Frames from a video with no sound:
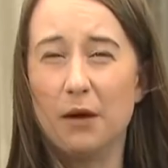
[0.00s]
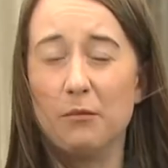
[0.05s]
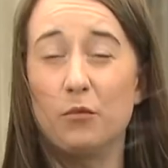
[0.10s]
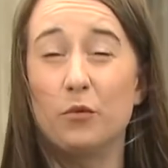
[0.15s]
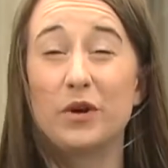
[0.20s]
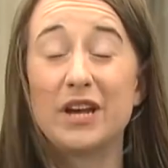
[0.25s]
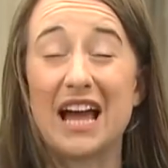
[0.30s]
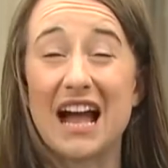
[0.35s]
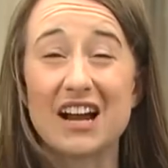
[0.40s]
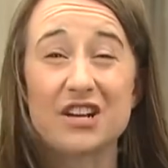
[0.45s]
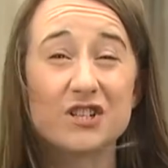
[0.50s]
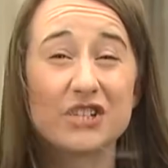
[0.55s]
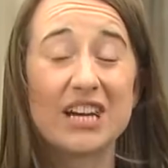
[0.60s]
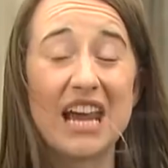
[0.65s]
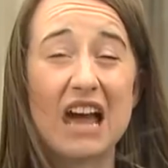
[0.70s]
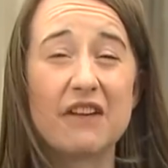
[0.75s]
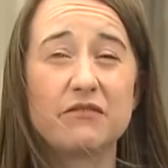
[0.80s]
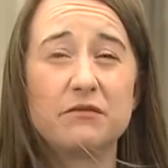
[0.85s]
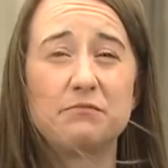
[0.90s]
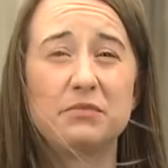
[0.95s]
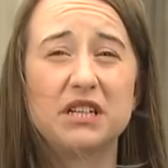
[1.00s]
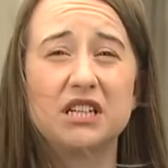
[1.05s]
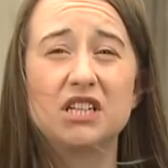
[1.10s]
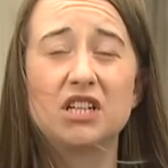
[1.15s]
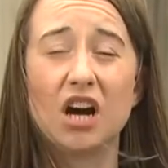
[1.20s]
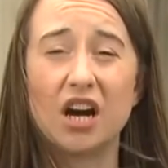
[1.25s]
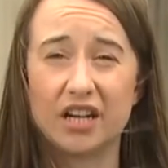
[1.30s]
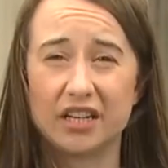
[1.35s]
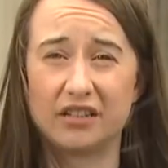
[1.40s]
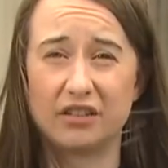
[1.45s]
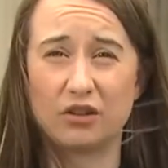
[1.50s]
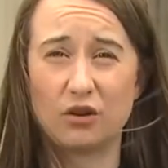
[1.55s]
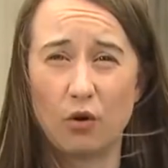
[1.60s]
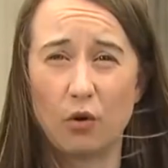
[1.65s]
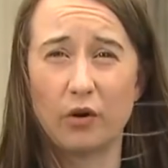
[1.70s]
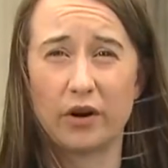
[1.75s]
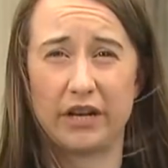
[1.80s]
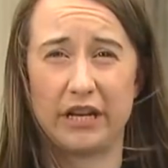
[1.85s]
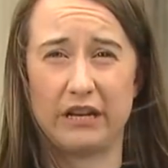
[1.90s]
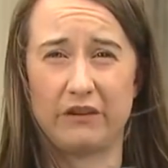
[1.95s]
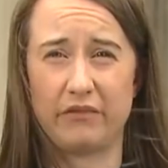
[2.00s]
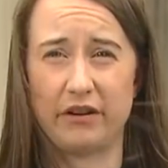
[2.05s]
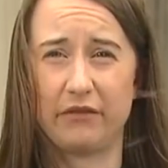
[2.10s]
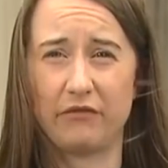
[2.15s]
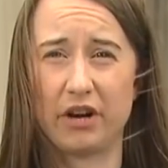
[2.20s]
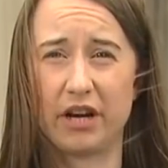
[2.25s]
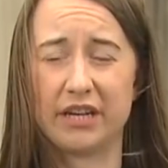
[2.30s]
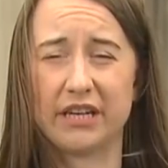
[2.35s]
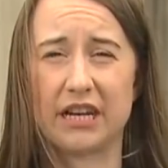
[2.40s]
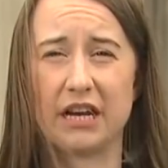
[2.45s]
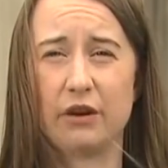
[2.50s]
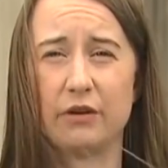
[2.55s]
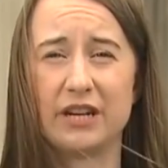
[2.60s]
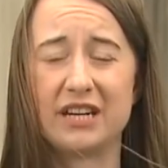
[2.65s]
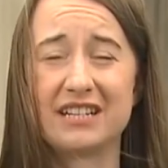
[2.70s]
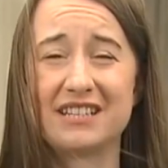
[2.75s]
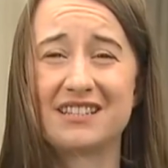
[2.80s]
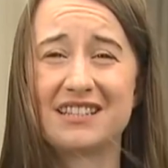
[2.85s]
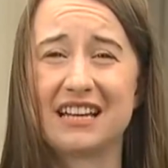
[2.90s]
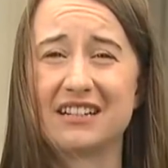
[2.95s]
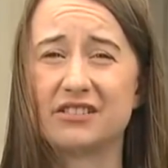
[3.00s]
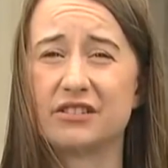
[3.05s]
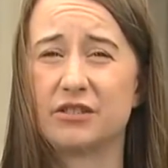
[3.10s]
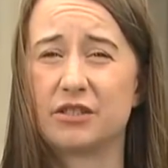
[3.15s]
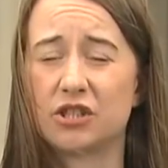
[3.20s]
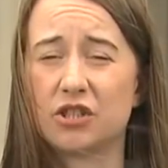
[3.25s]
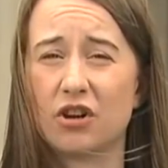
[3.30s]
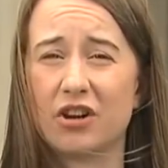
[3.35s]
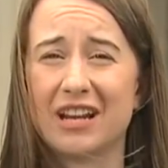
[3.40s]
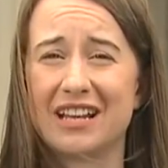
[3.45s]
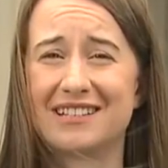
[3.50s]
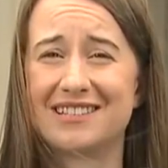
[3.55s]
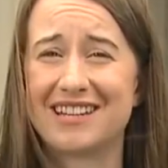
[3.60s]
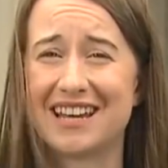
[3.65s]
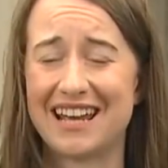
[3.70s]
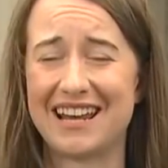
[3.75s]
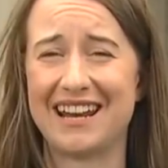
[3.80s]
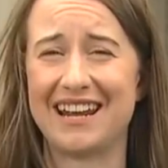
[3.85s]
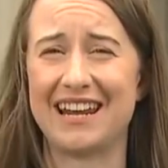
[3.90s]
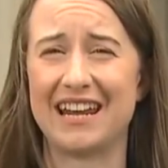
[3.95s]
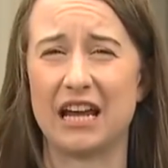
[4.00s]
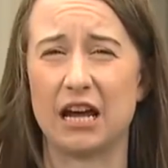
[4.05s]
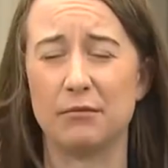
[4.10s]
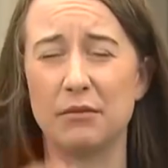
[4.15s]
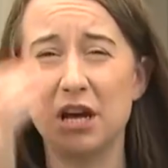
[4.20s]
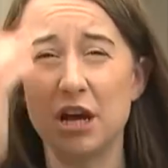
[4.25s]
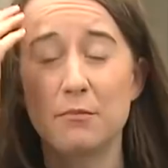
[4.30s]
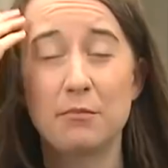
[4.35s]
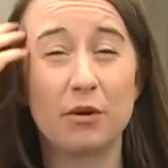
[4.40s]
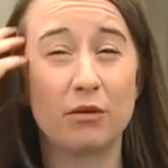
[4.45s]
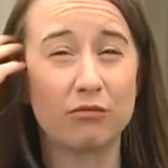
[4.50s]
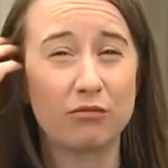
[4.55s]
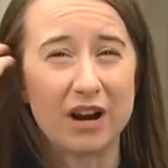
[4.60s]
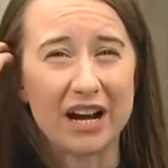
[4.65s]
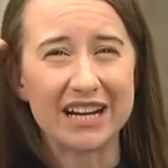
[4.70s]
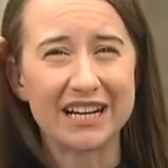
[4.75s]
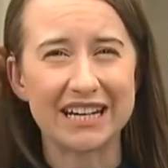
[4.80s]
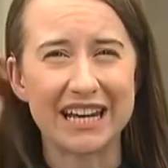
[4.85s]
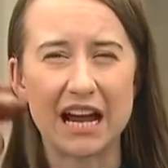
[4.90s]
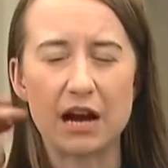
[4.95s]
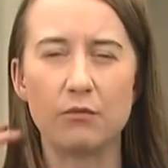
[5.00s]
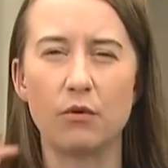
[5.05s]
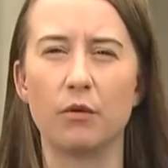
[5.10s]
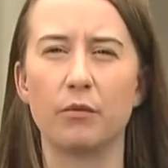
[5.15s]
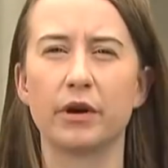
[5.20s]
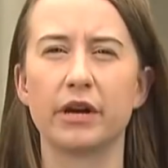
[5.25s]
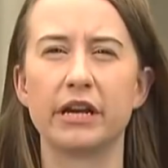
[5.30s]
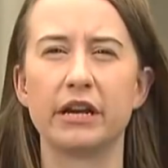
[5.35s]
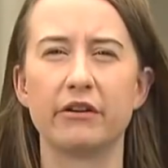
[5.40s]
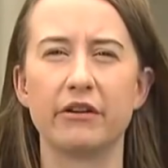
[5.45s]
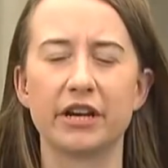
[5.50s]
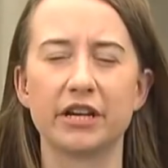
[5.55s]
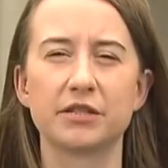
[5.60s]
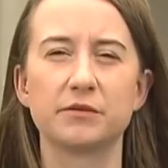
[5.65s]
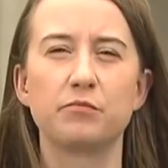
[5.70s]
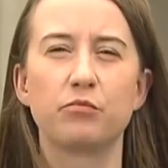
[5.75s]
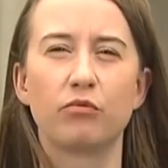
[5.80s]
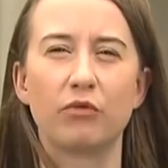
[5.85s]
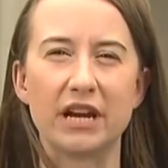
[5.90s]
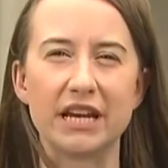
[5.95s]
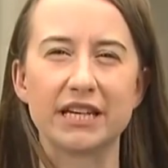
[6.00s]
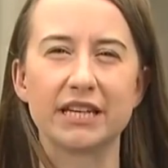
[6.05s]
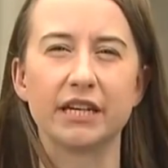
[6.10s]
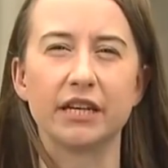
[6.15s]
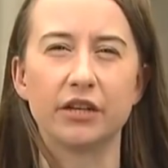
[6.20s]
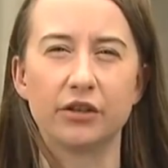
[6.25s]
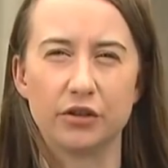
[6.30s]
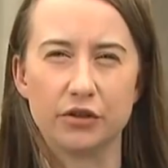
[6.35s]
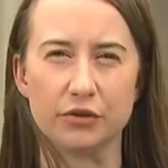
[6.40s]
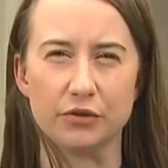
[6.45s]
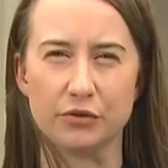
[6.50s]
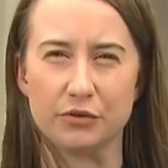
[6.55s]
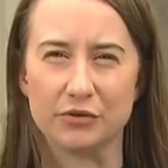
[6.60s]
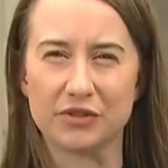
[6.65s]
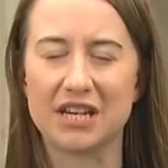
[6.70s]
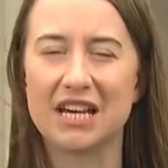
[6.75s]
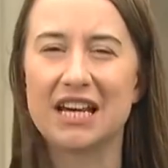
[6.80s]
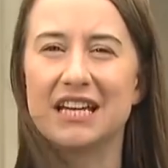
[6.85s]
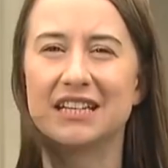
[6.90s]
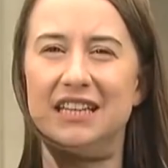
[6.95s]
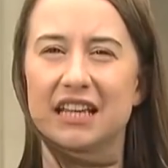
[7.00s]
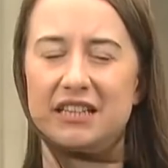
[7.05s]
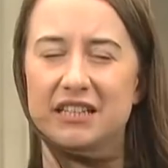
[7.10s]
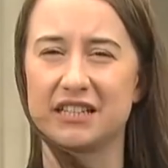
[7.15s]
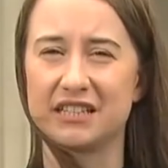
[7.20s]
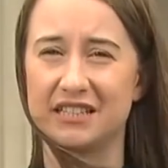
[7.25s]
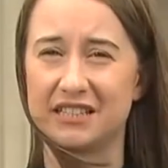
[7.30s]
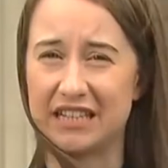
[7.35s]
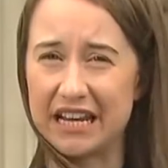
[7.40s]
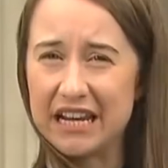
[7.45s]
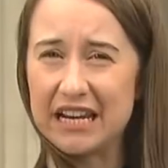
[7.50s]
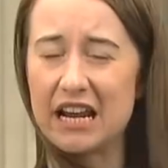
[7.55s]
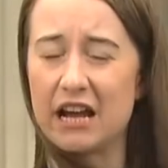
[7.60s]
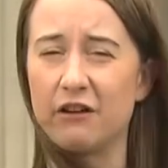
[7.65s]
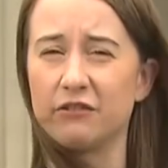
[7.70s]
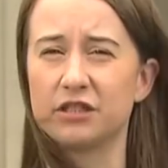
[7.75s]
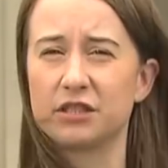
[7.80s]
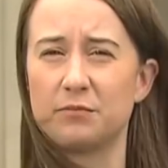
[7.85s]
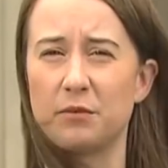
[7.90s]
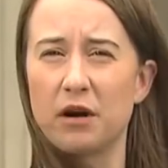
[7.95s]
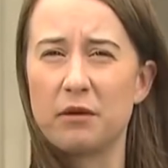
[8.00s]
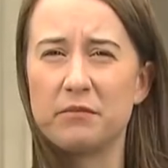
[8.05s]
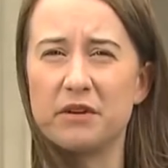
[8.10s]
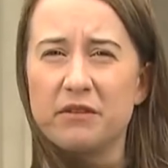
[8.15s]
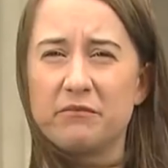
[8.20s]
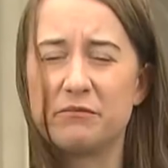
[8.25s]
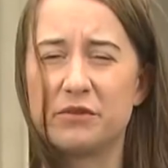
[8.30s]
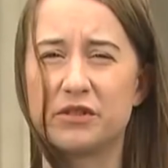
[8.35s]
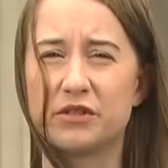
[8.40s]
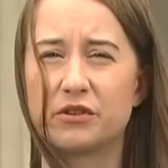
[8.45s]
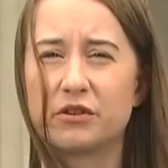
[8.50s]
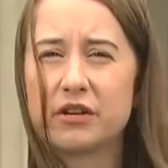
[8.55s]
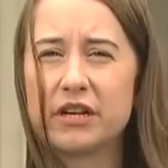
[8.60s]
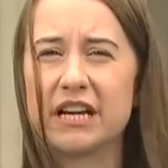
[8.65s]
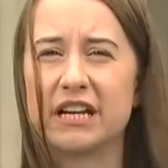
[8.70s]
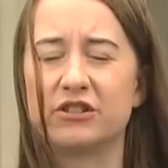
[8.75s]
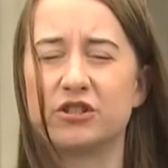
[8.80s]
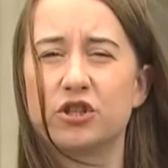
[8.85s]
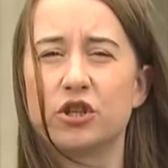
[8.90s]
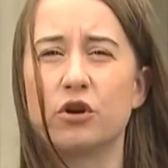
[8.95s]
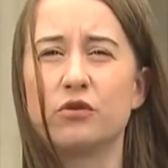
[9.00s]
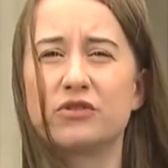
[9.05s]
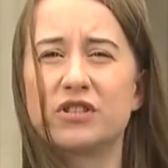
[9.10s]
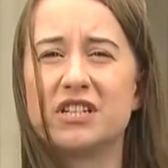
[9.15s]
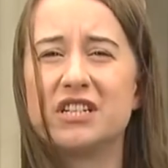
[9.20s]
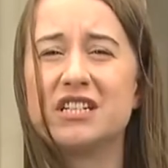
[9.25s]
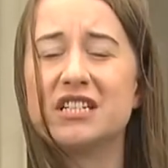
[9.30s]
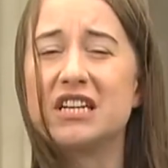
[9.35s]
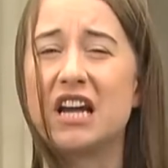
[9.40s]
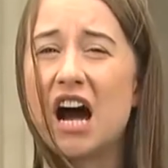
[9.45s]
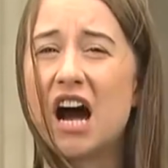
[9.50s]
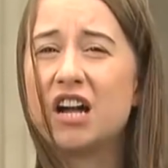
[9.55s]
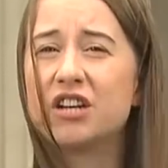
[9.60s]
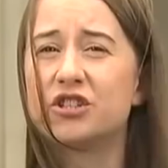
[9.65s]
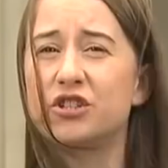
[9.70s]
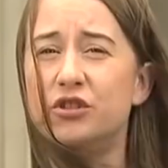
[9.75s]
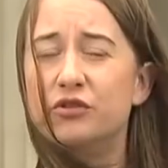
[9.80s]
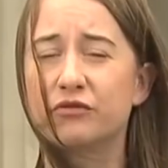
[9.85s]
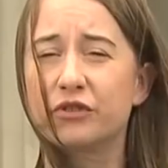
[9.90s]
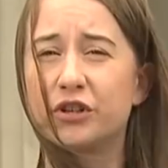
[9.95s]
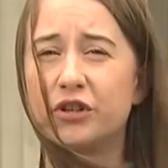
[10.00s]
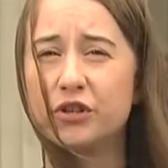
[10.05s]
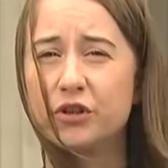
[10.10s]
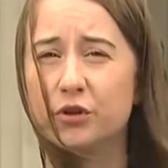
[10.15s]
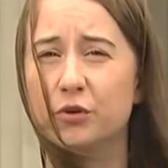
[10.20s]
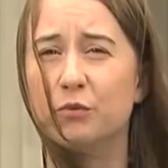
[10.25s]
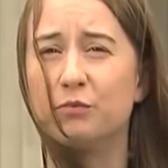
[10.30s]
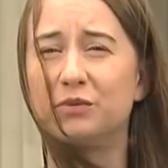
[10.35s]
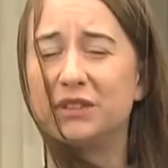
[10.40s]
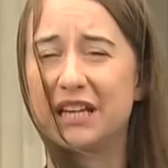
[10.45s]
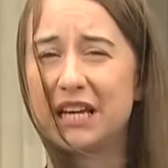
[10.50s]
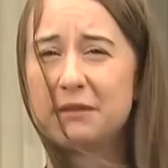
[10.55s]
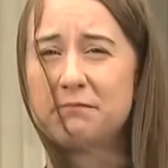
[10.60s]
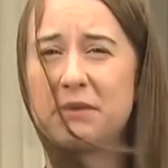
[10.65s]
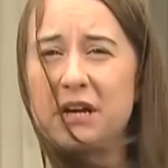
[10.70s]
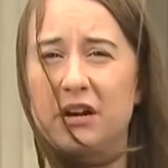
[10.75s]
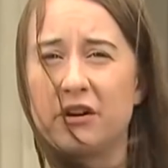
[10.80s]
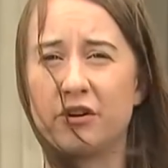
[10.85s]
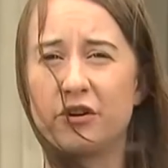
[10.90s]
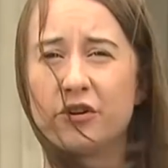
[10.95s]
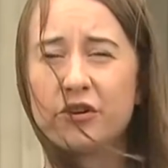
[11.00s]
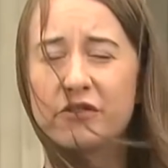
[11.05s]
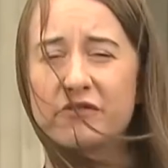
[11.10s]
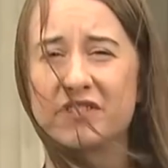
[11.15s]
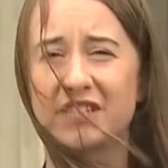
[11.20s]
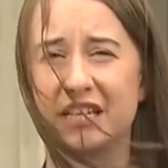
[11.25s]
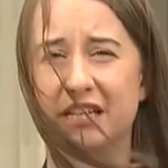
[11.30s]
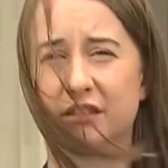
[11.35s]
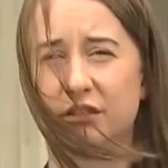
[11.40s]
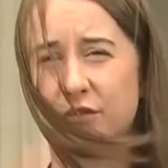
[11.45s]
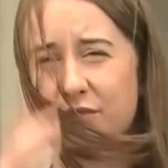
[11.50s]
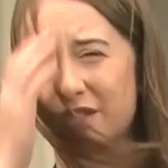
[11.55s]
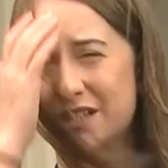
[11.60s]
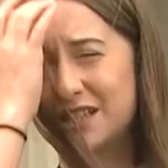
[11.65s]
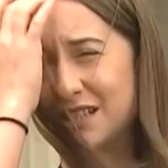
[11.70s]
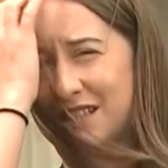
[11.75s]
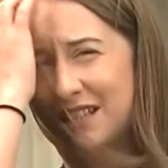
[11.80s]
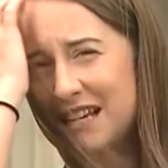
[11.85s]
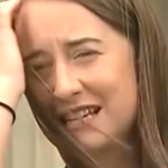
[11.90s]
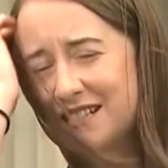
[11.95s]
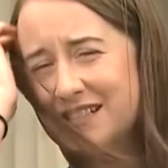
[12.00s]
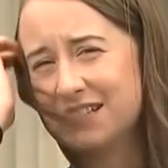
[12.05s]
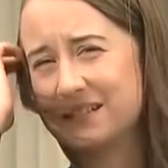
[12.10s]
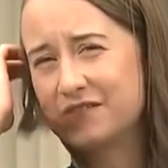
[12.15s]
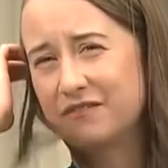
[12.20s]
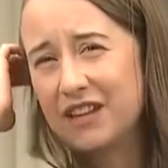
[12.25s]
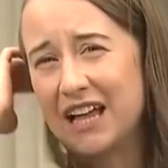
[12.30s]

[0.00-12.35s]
We actually haven't begun the court hearing right now. It is set to start at 10 a.m. But right now what we're hearing is breaking news that the State Health Department of Missouri has chosen not to renew Planned Parenthood of St. Louis's license.